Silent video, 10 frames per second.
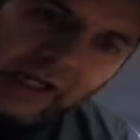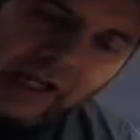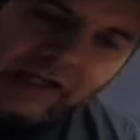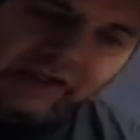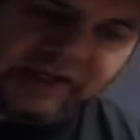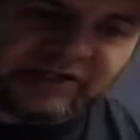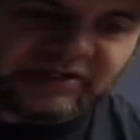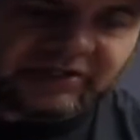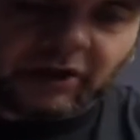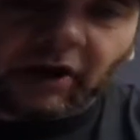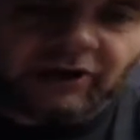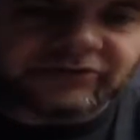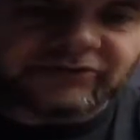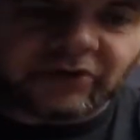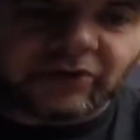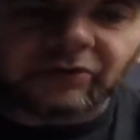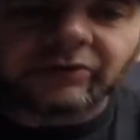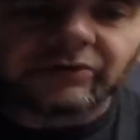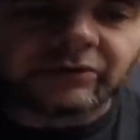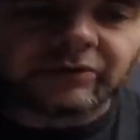then these can also